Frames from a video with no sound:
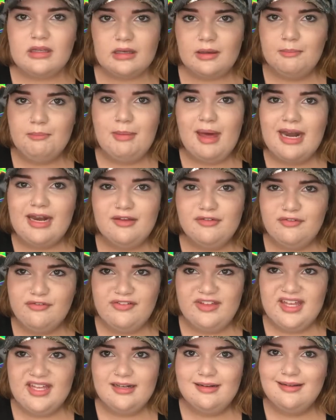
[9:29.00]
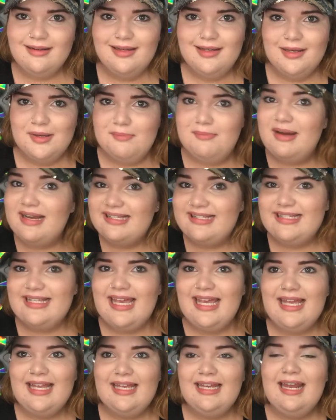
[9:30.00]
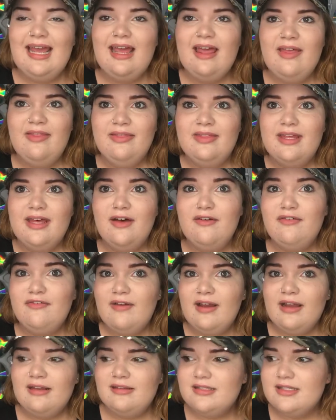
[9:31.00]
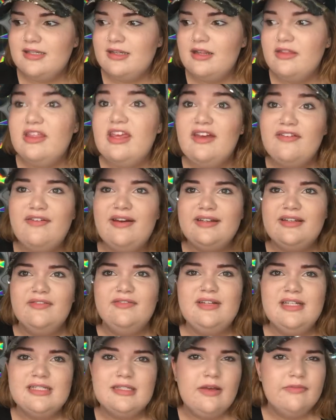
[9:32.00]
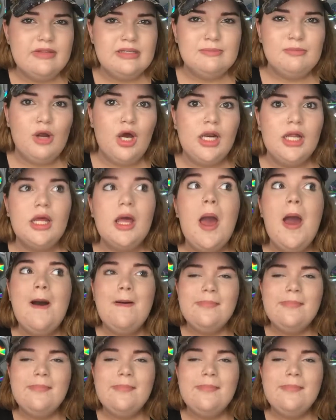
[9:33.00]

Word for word: benefit my skin and the effects, the effectiveness of this product.